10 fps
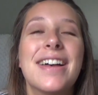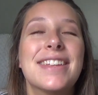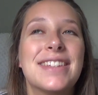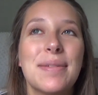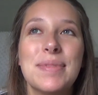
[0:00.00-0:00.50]

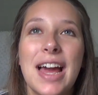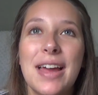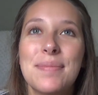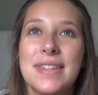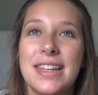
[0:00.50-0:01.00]

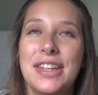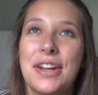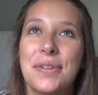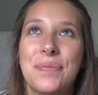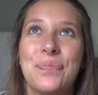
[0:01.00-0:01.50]
Sometimes,
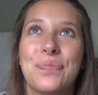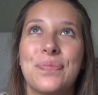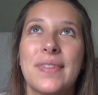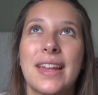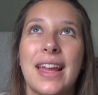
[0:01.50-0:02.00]

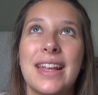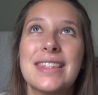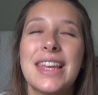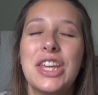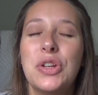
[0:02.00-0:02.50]

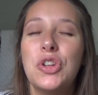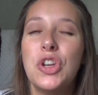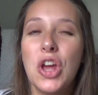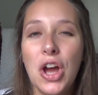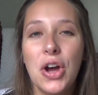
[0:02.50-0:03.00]
it's like
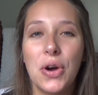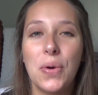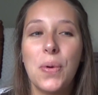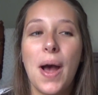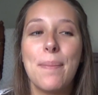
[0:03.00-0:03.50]

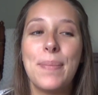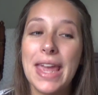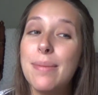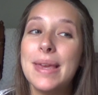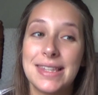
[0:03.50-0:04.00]
a
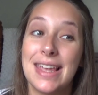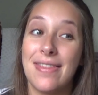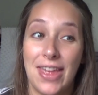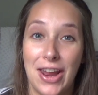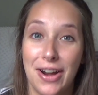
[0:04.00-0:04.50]
baby's
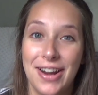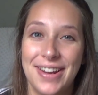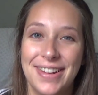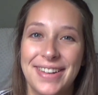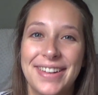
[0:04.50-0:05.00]
in there.
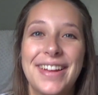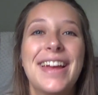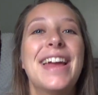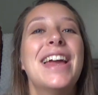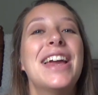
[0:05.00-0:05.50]

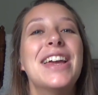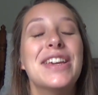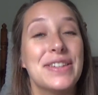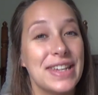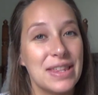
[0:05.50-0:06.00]

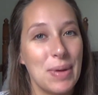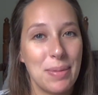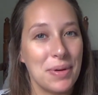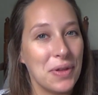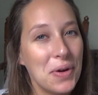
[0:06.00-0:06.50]
You see the
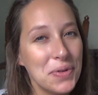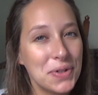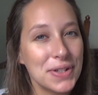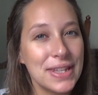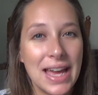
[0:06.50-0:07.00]
baby on the
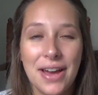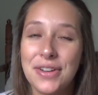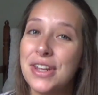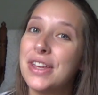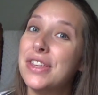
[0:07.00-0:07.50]

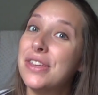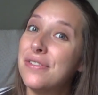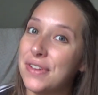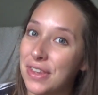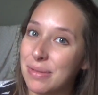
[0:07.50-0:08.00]
ultrasound, you
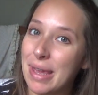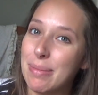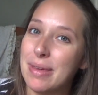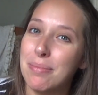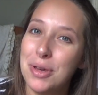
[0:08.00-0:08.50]
feel the
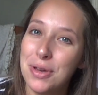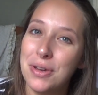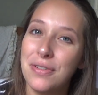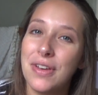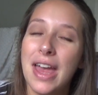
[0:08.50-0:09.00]
baby
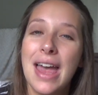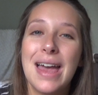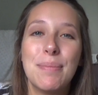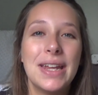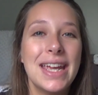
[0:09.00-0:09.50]
move,
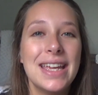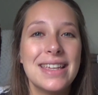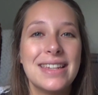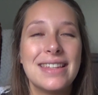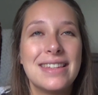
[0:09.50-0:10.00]
but it
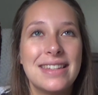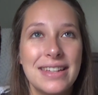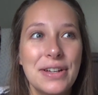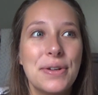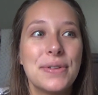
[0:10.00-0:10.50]
is
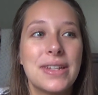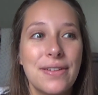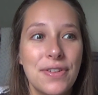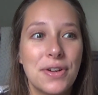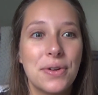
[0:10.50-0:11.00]
still
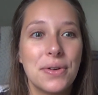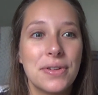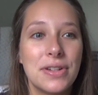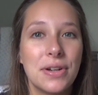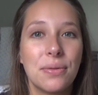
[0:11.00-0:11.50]

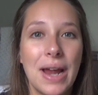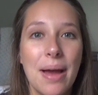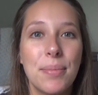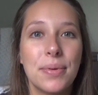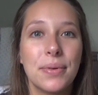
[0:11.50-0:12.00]
difficult to
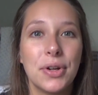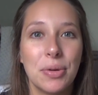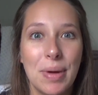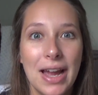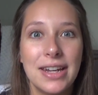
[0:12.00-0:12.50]
wrap
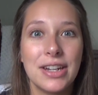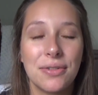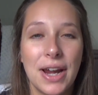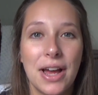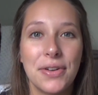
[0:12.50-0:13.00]
your mind
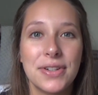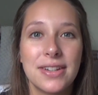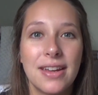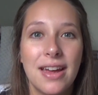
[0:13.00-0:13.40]
around